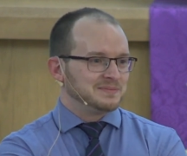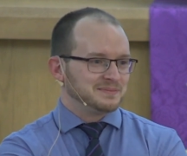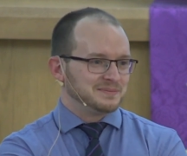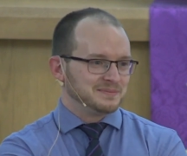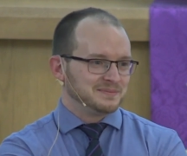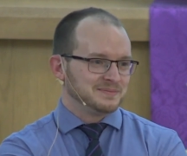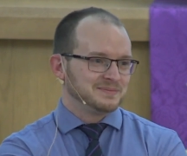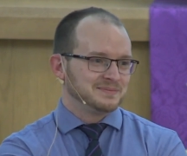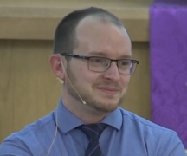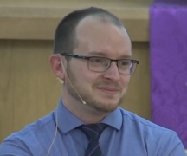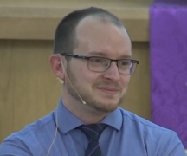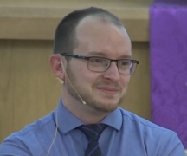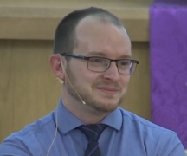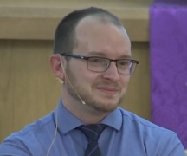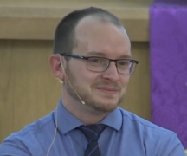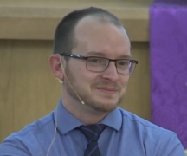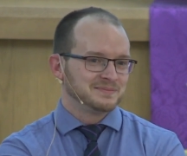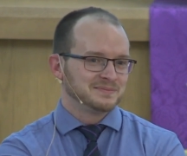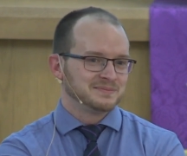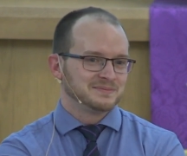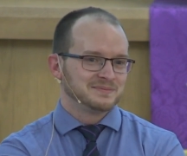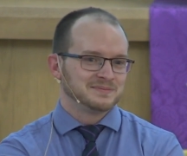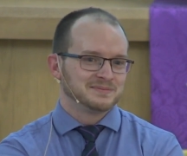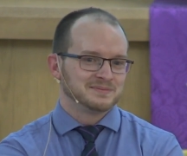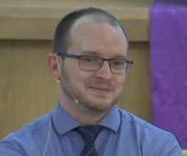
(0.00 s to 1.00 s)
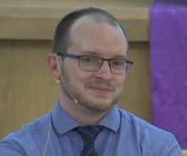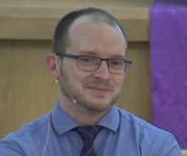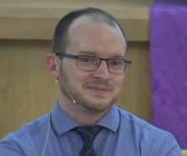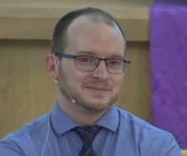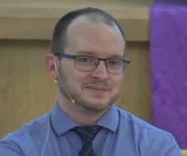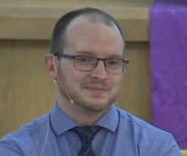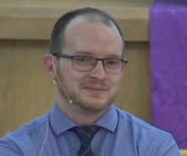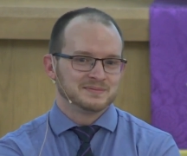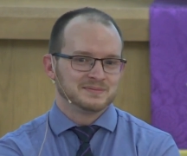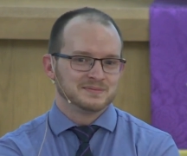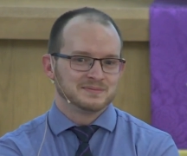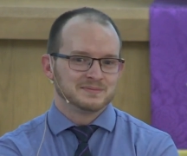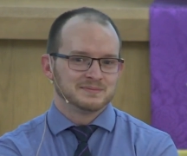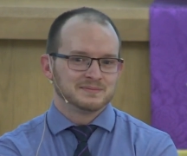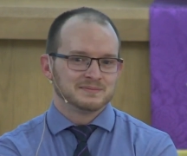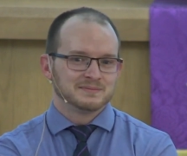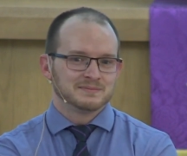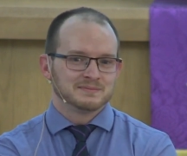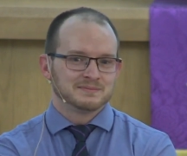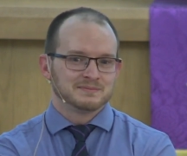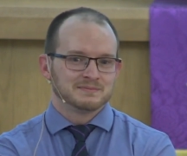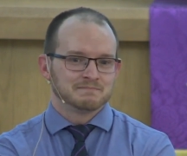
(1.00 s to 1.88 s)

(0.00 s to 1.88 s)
(no one is talking)